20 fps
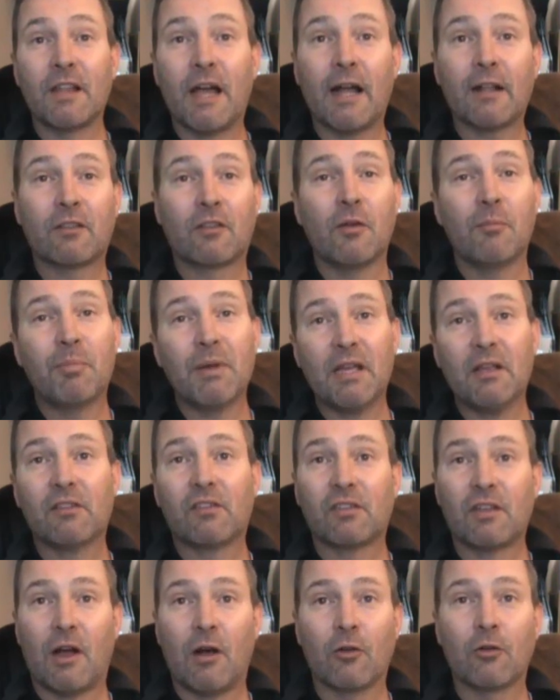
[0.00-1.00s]
not to be
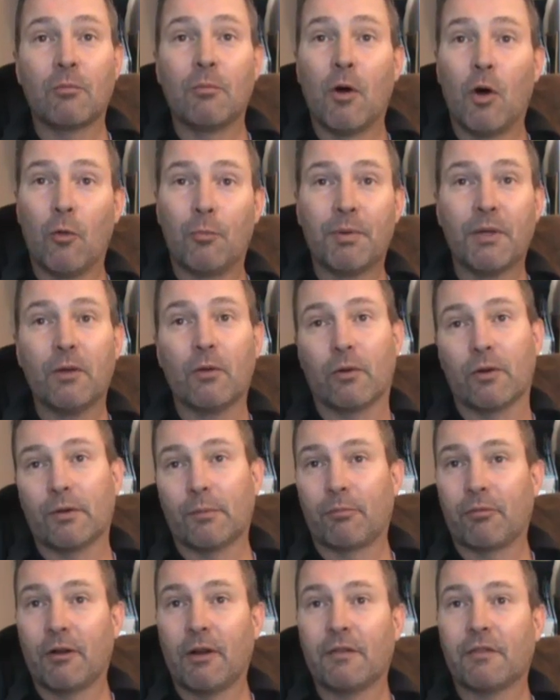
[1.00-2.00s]
sound mopey or
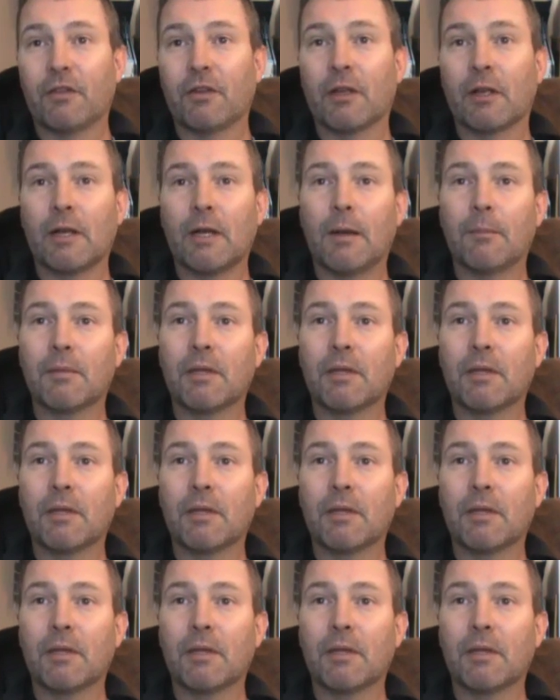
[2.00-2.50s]
depressing,